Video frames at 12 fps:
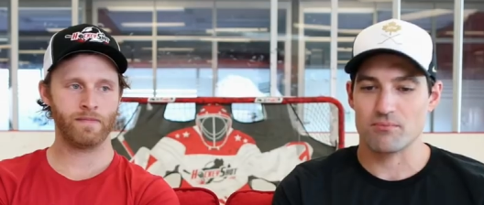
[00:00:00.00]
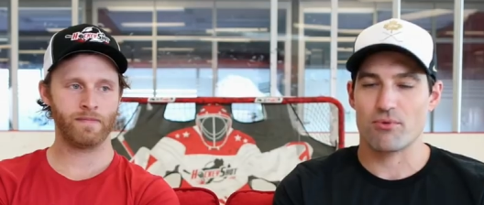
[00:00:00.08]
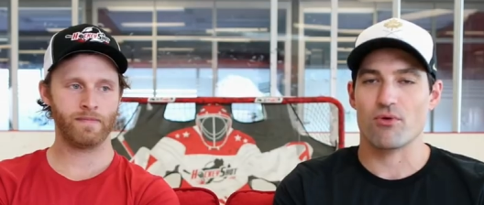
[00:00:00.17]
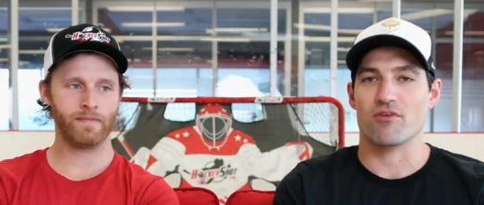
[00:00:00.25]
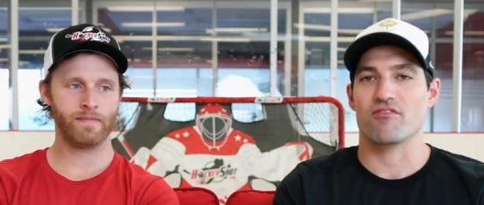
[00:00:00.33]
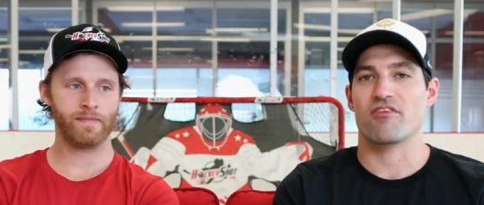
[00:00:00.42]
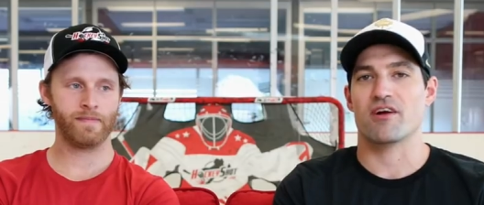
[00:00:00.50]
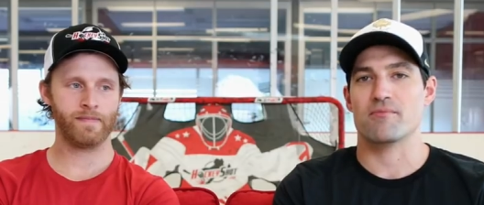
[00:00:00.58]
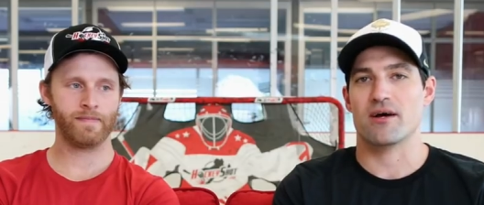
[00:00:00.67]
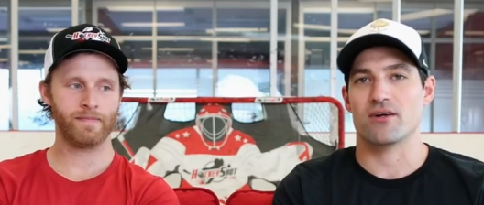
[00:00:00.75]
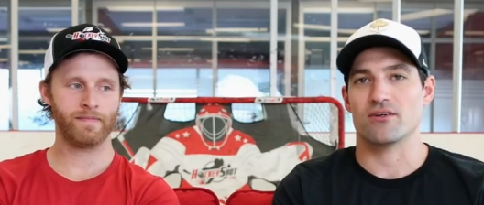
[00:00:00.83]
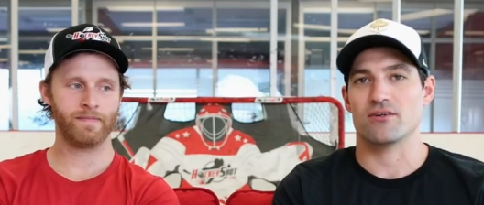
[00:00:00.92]
Speaker 1: important
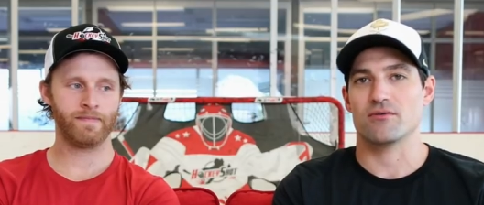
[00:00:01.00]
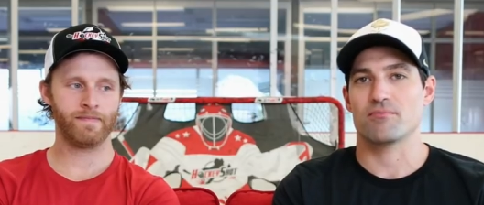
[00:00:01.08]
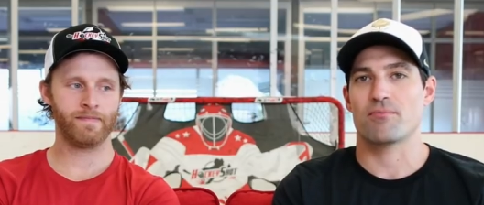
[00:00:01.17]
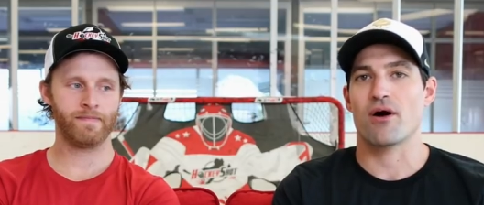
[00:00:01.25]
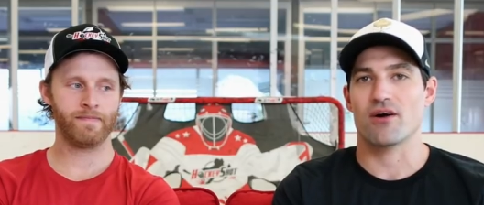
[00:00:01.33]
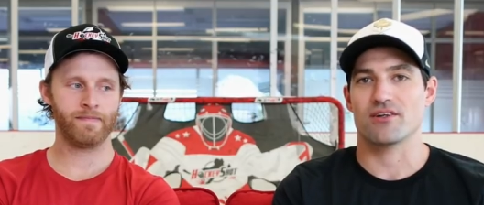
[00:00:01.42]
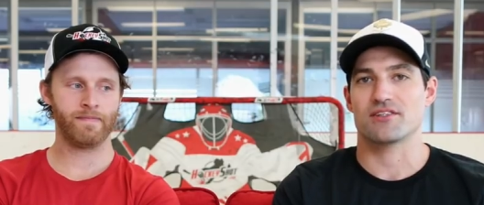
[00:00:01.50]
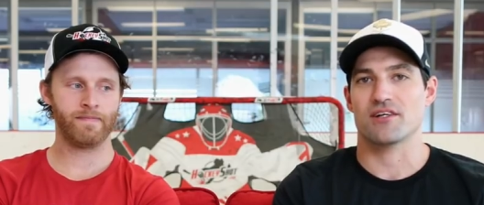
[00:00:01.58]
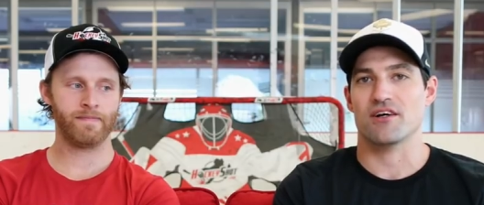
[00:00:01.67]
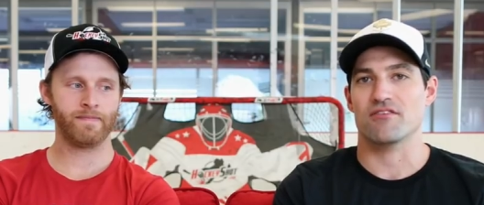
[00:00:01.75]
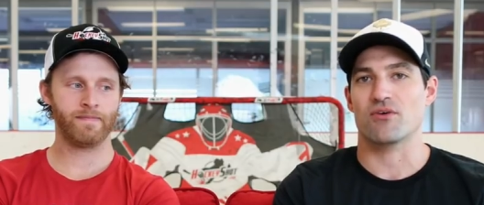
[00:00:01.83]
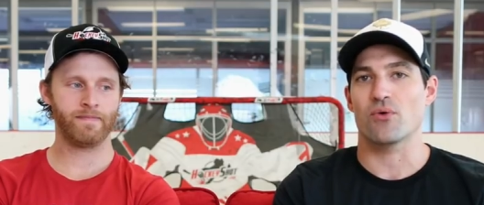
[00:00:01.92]
fundamental parts
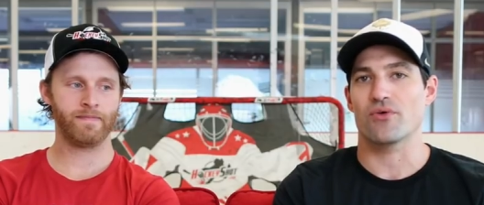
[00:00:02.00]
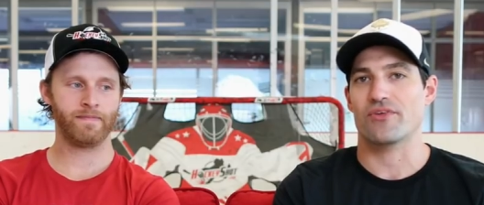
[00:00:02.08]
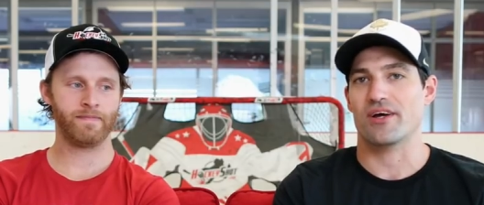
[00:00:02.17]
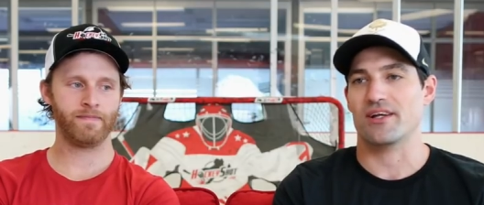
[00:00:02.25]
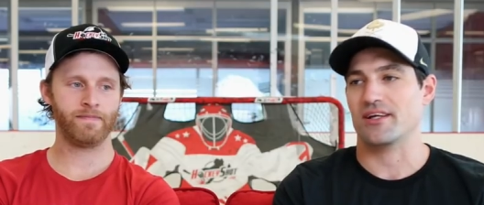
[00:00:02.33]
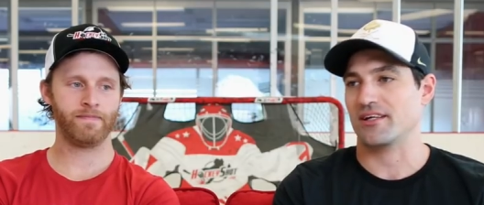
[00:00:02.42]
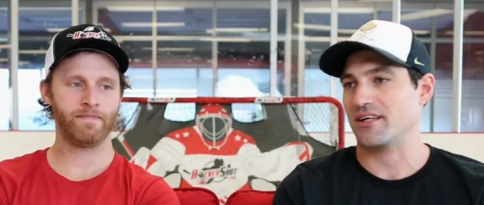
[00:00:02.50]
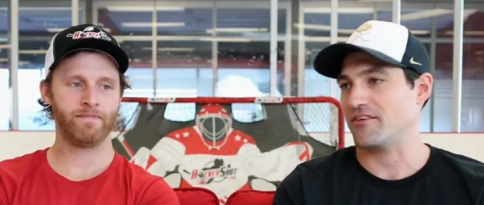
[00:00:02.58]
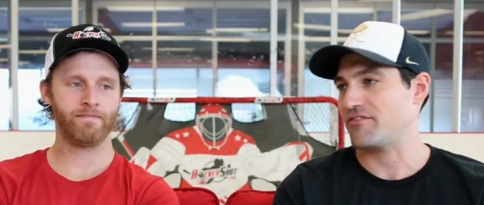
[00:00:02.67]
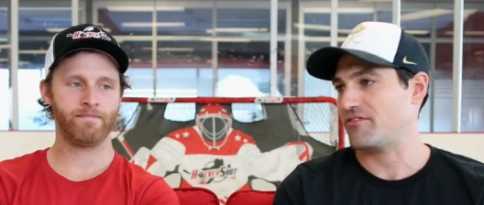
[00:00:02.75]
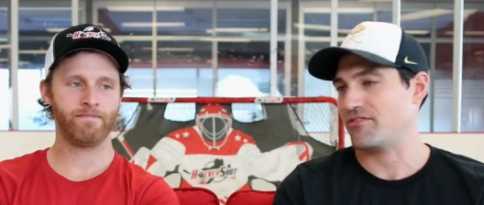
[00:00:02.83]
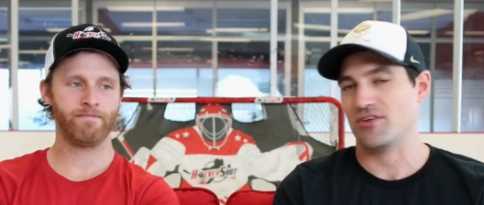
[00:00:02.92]
of goaltending.
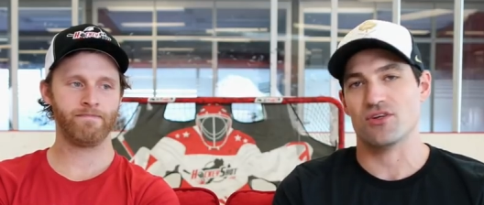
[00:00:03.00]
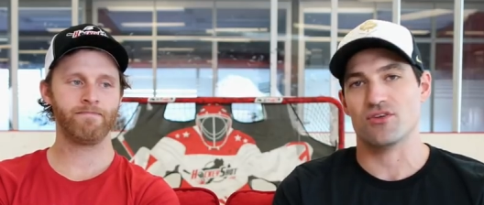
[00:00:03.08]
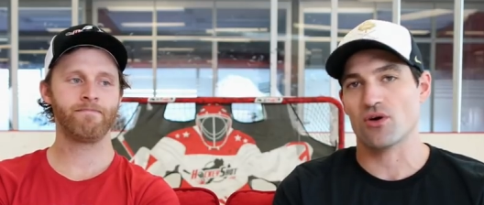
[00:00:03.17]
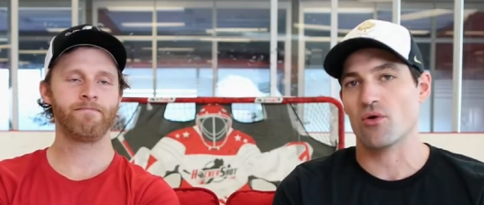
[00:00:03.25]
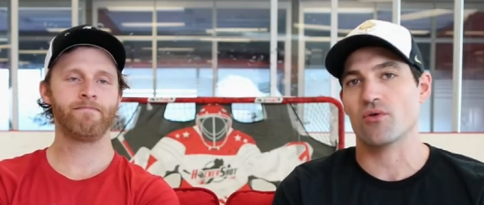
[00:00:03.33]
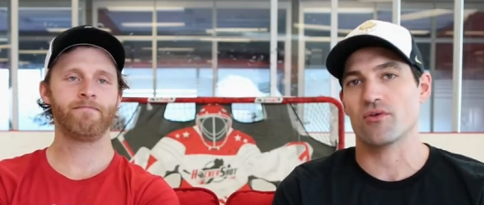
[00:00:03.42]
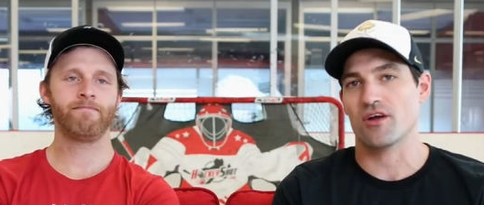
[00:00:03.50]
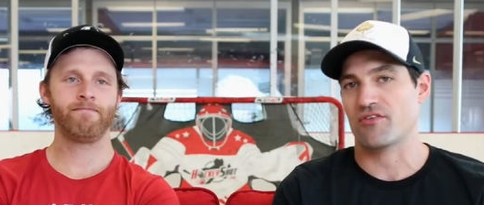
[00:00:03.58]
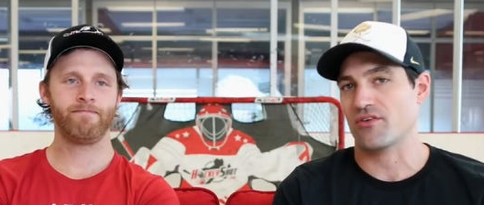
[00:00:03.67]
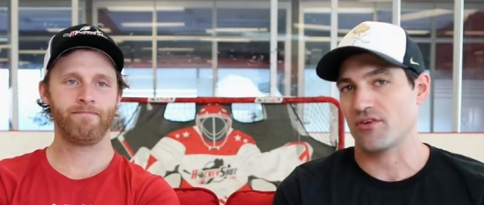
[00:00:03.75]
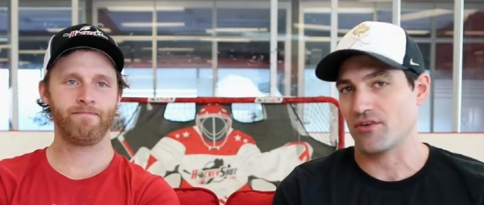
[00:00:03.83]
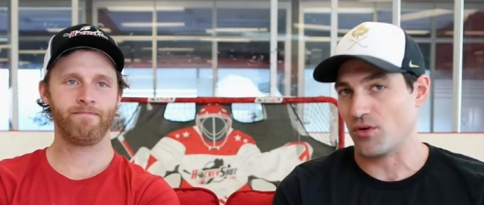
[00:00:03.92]
If you don't, if
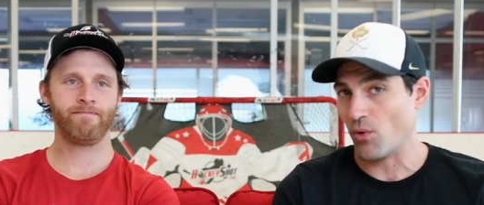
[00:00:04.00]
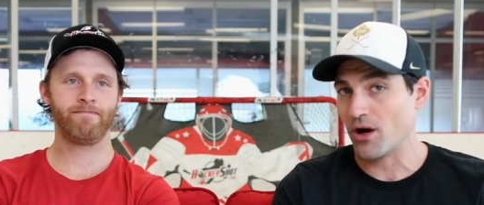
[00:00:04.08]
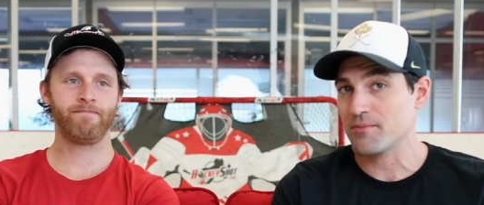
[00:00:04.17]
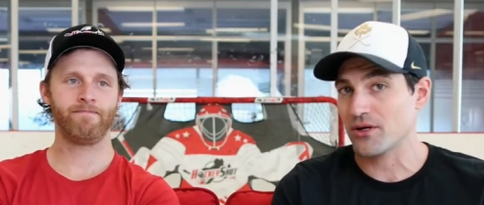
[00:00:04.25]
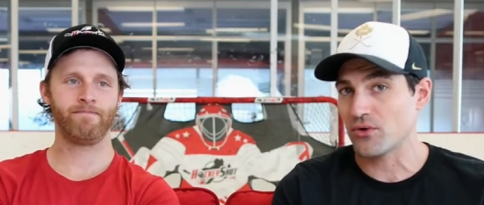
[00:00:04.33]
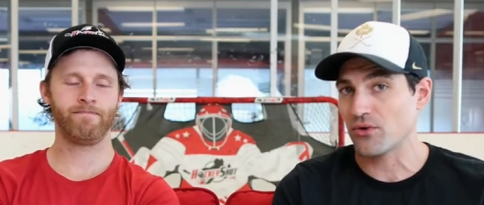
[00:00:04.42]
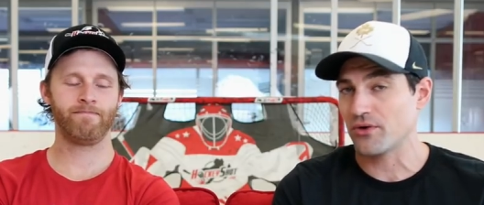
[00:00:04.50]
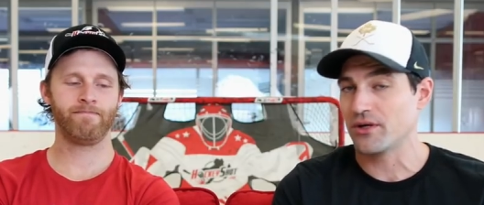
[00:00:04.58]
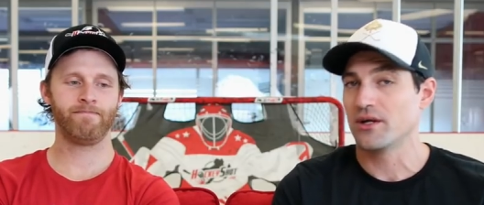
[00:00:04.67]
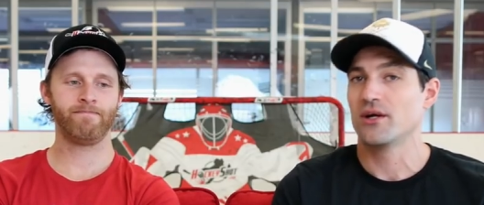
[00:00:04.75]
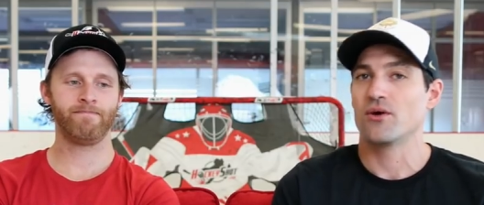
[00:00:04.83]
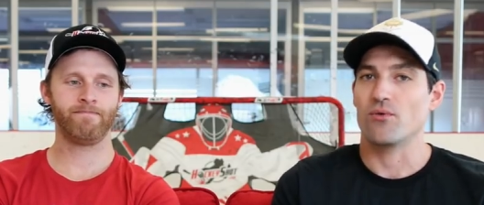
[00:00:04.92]
you want to be a
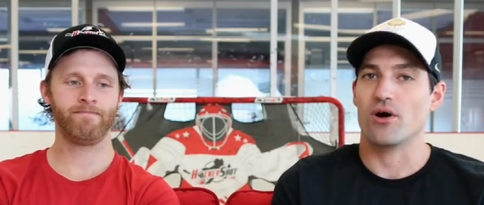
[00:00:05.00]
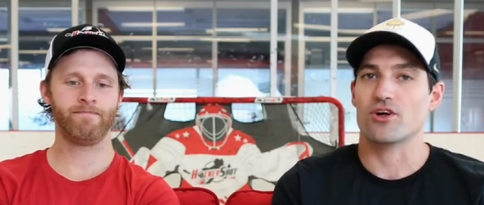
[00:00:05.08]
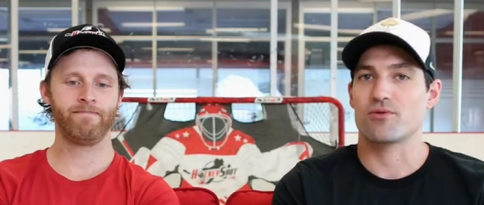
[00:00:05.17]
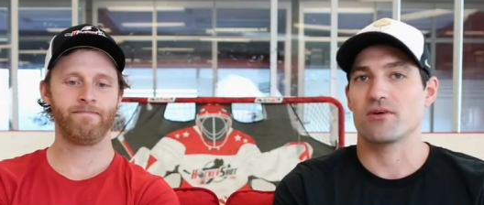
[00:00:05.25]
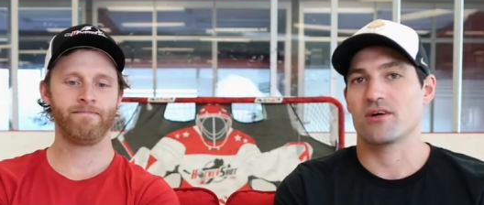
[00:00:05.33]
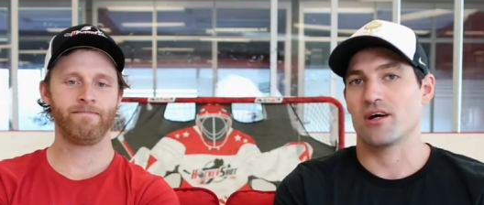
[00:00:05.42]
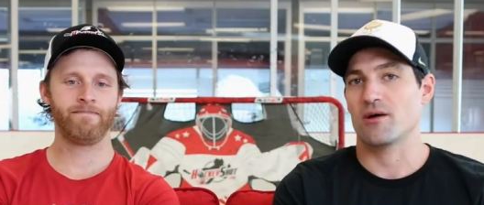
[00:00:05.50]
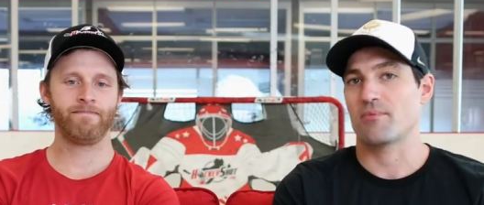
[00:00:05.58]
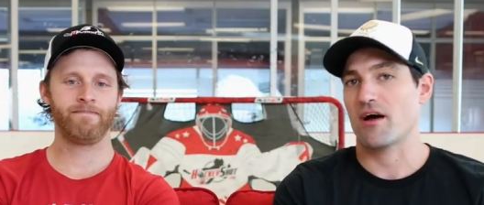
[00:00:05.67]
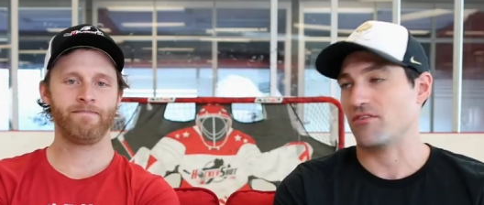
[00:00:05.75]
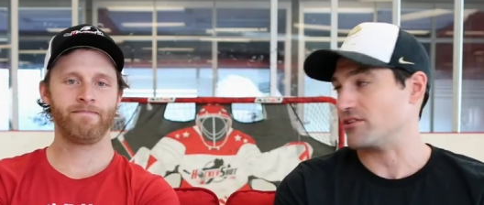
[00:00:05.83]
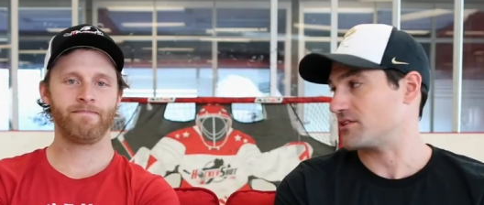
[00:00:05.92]
goalie, watch uh,
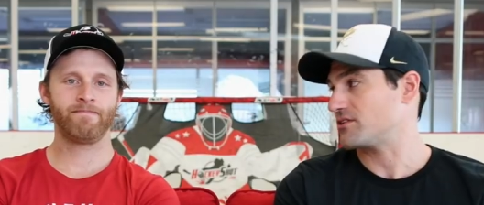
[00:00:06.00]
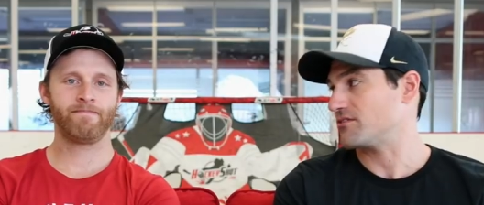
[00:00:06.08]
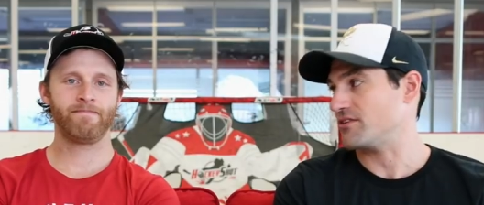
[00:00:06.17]
Pavel's